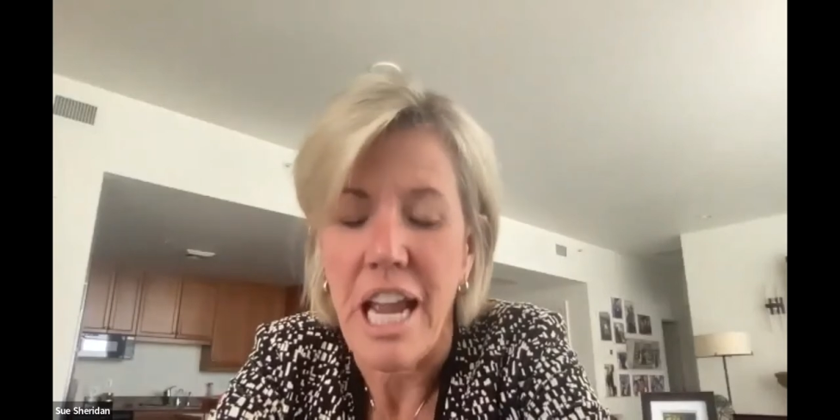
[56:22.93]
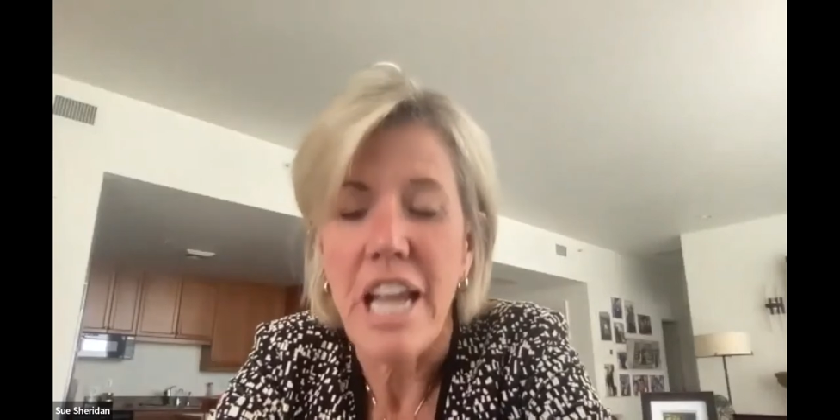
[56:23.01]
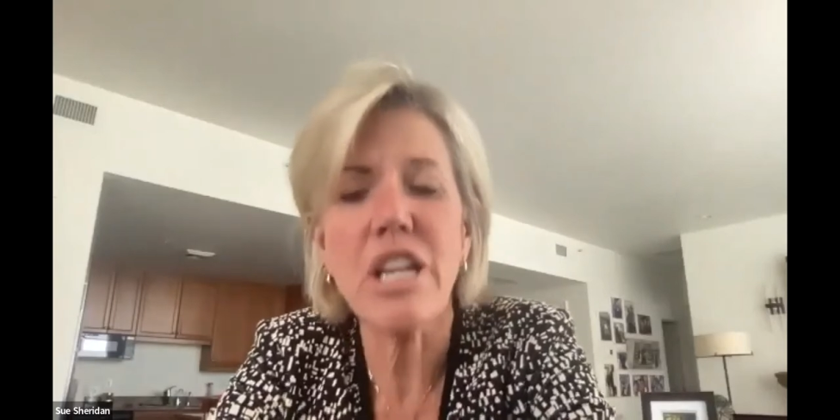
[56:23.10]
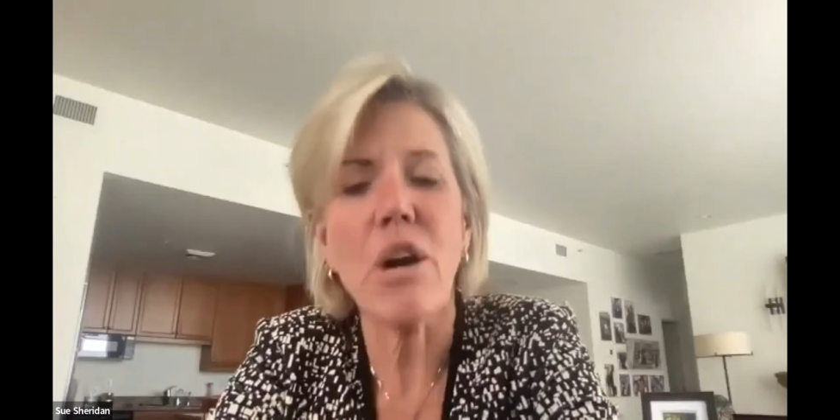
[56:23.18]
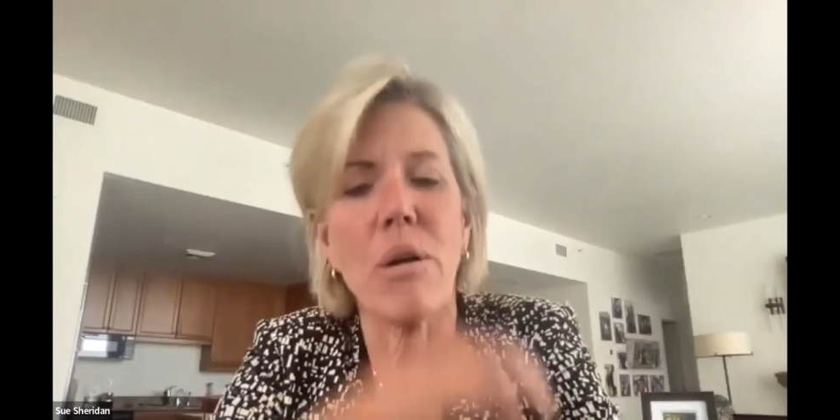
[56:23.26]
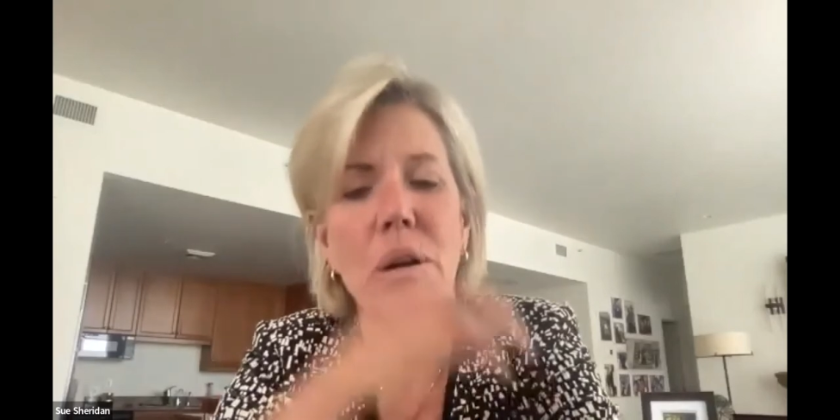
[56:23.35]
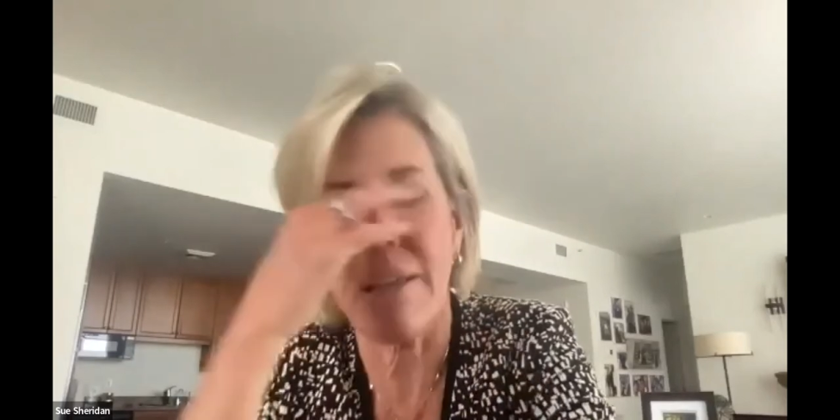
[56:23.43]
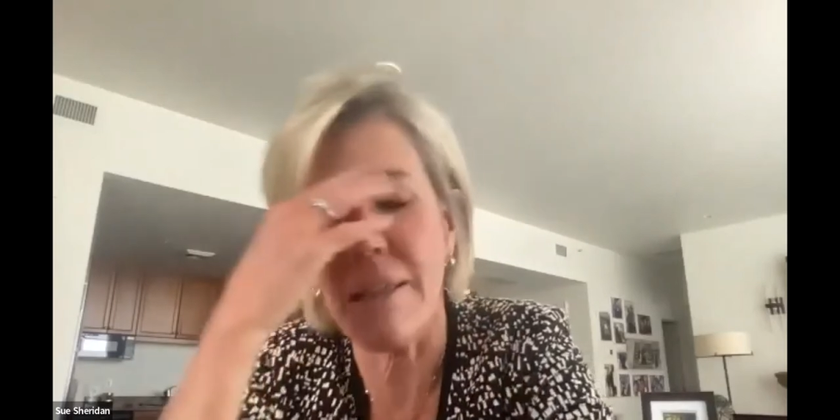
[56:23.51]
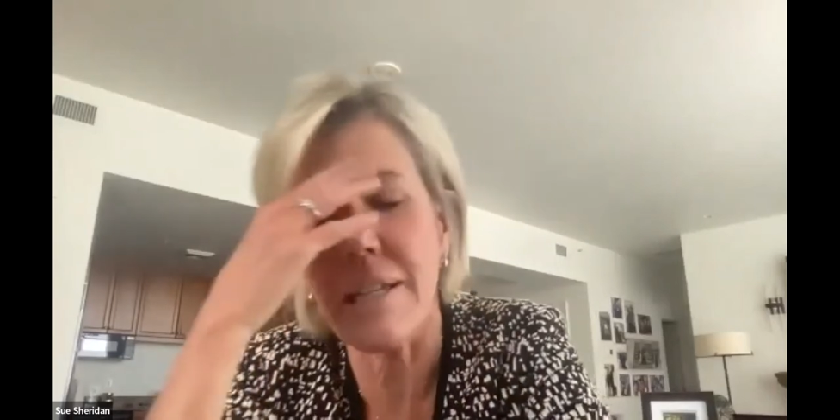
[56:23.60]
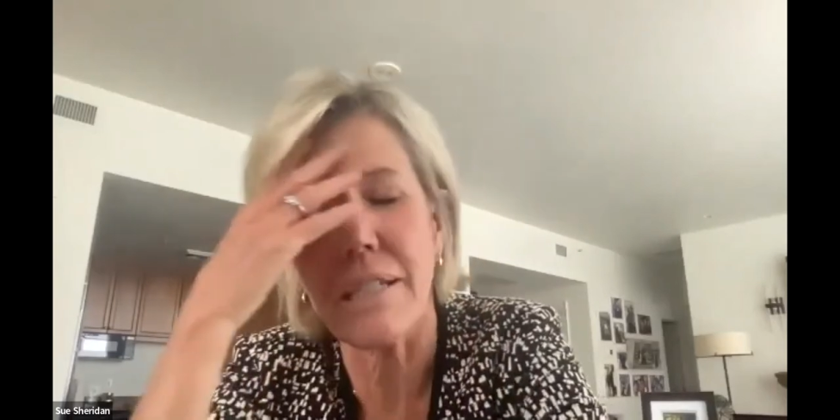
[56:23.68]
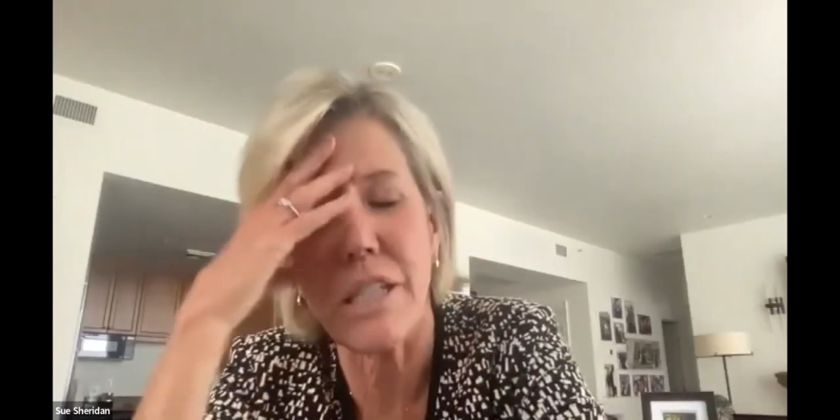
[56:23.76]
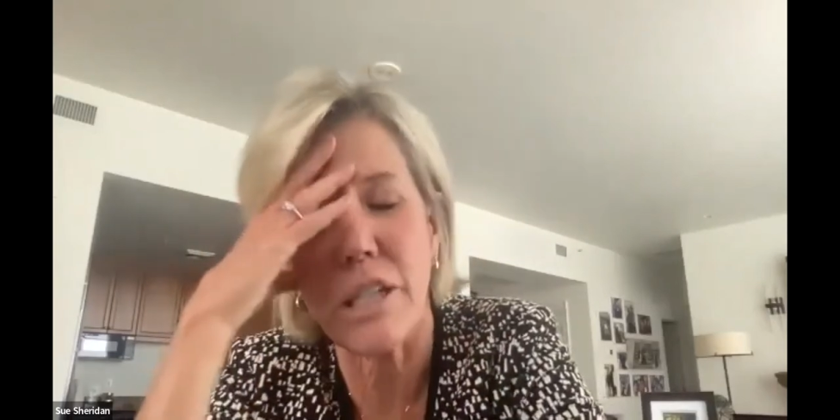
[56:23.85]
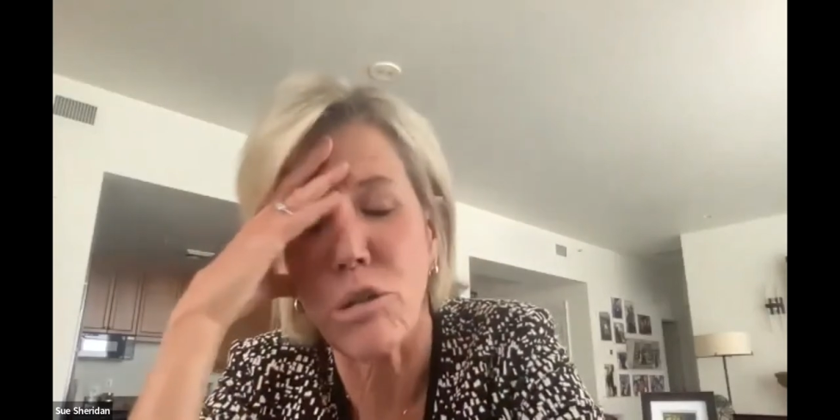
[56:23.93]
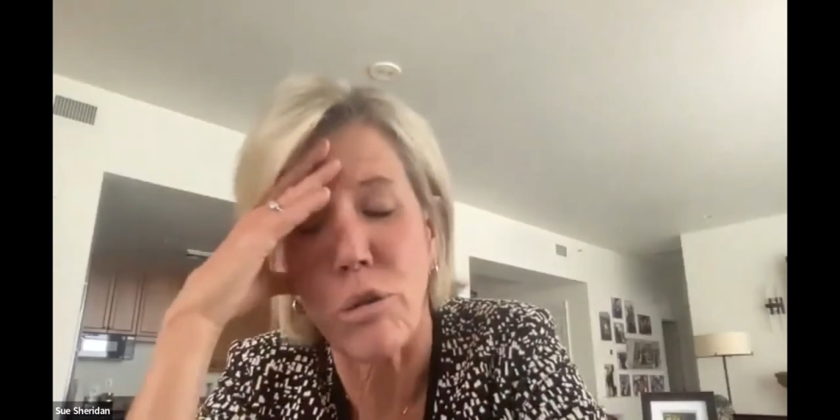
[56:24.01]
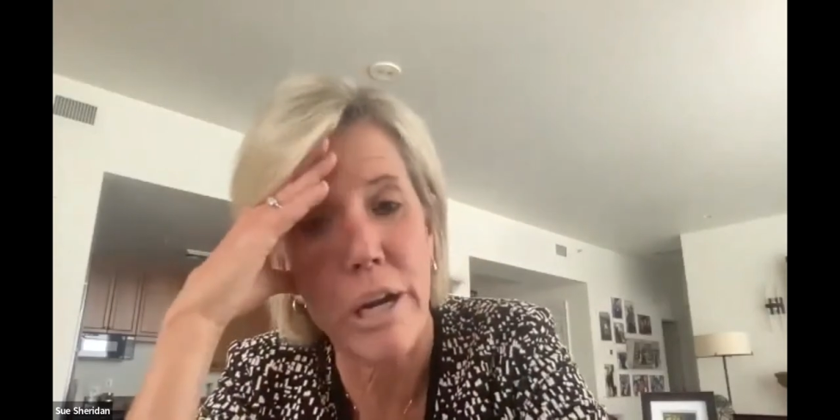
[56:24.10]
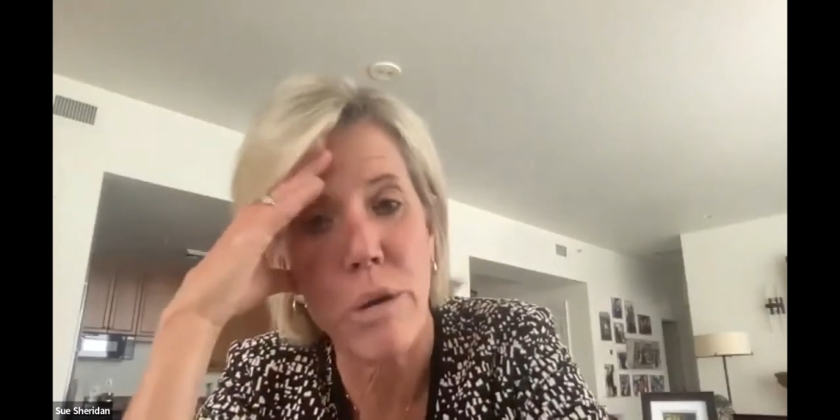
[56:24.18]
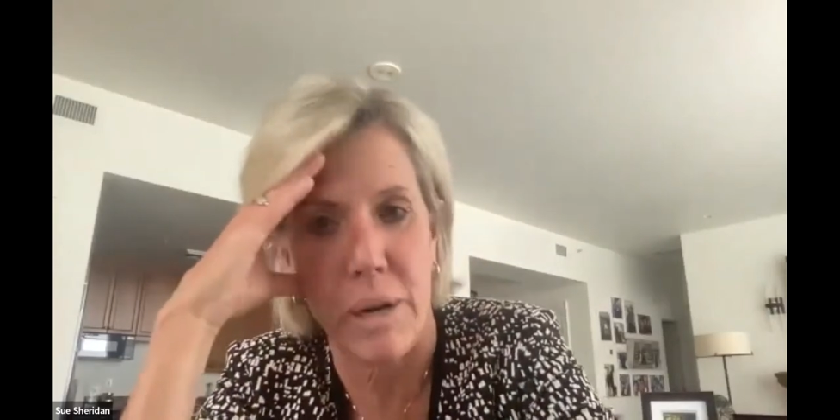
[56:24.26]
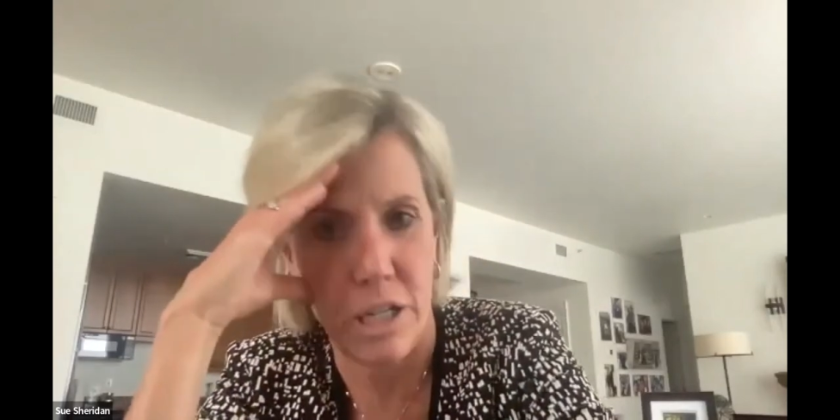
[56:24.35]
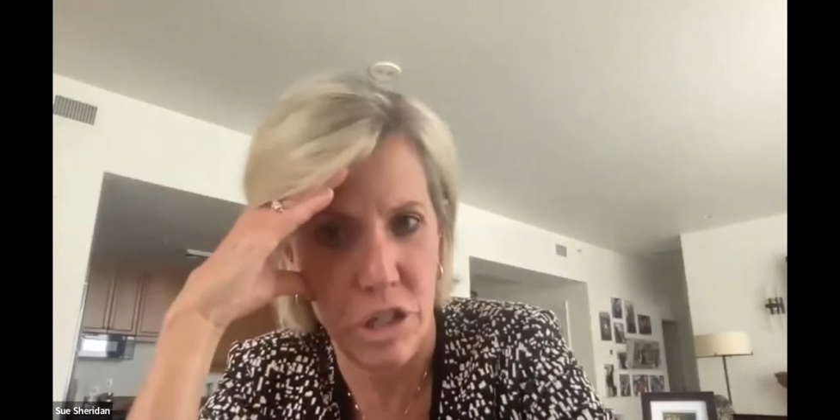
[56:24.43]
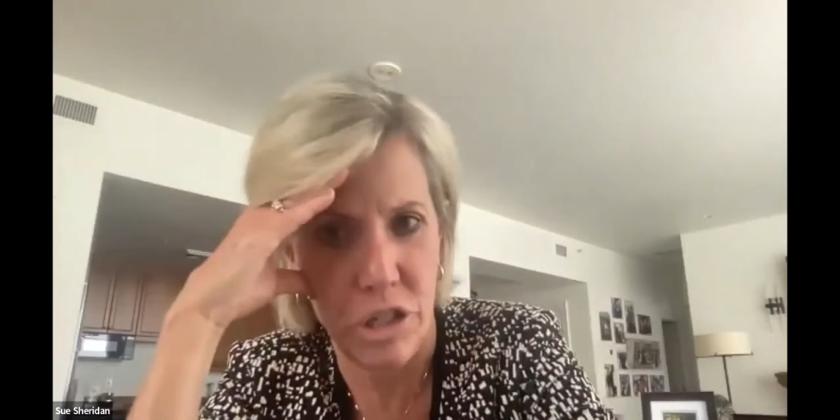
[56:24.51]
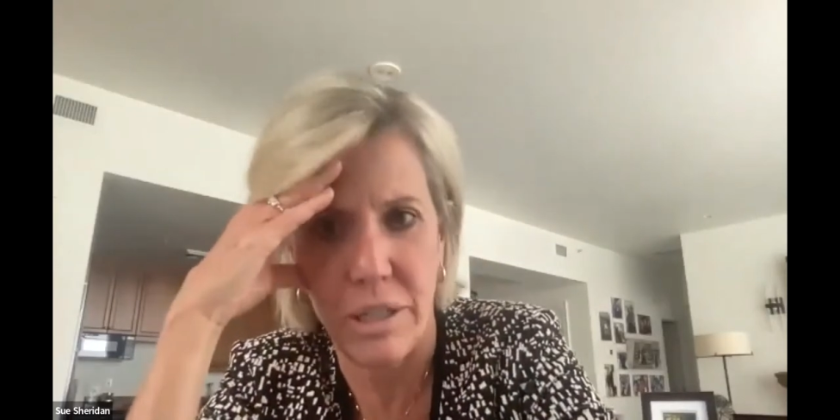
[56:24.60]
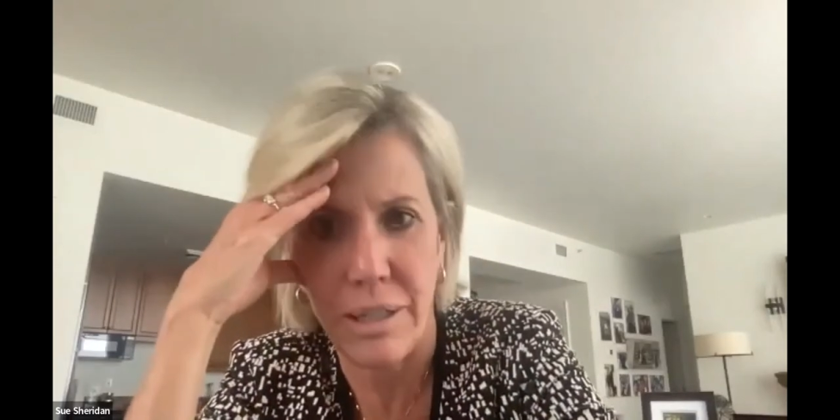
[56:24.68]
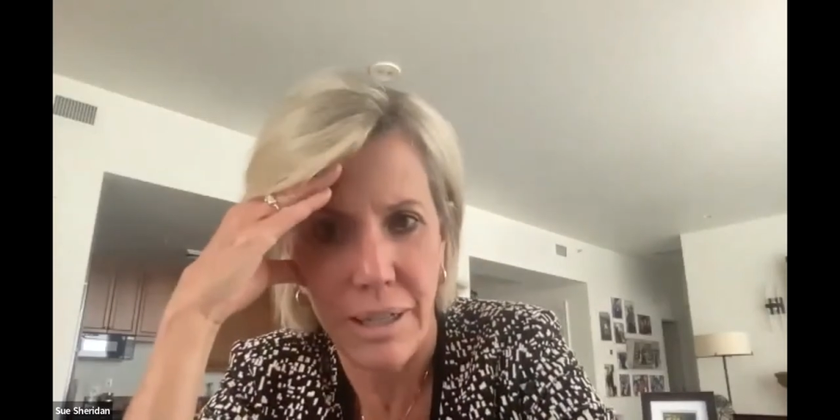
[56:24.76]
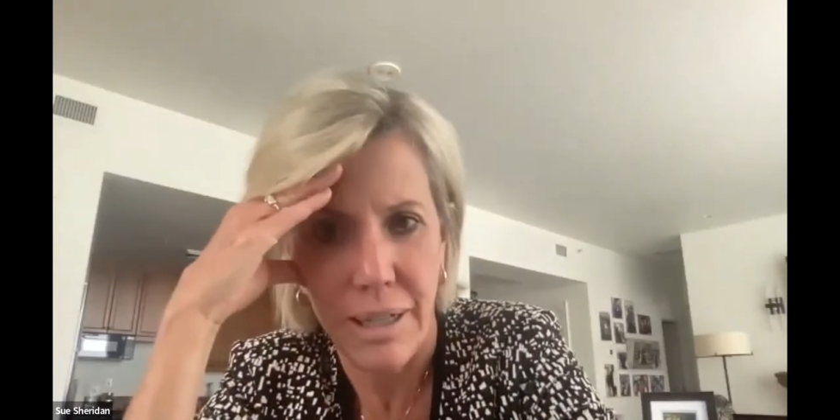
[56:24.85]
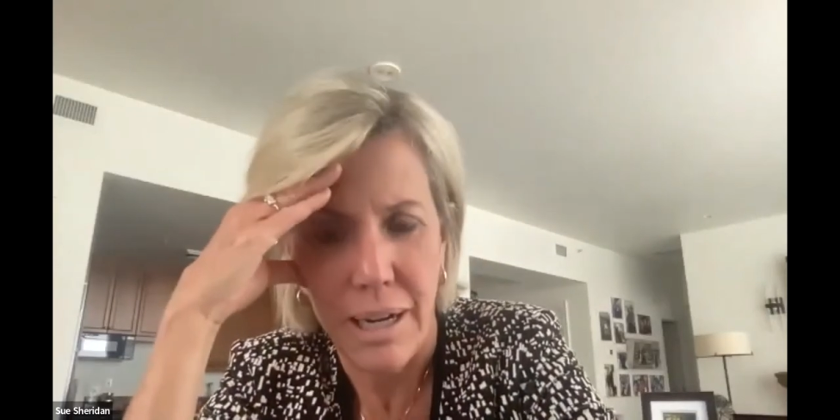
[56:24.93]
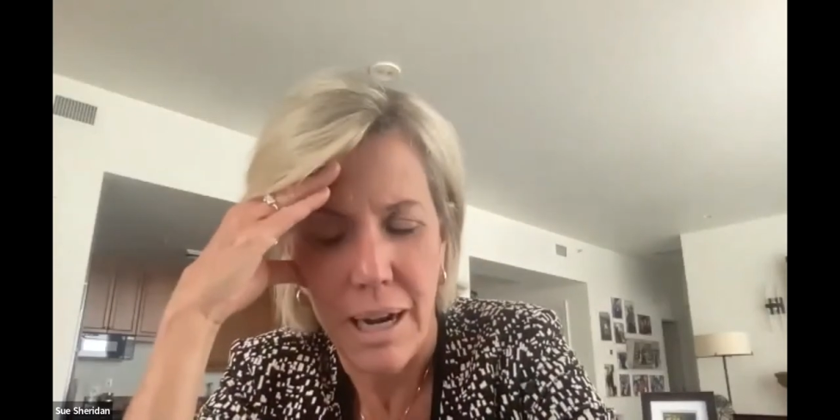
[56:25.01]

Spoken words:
you know, and this is a great question.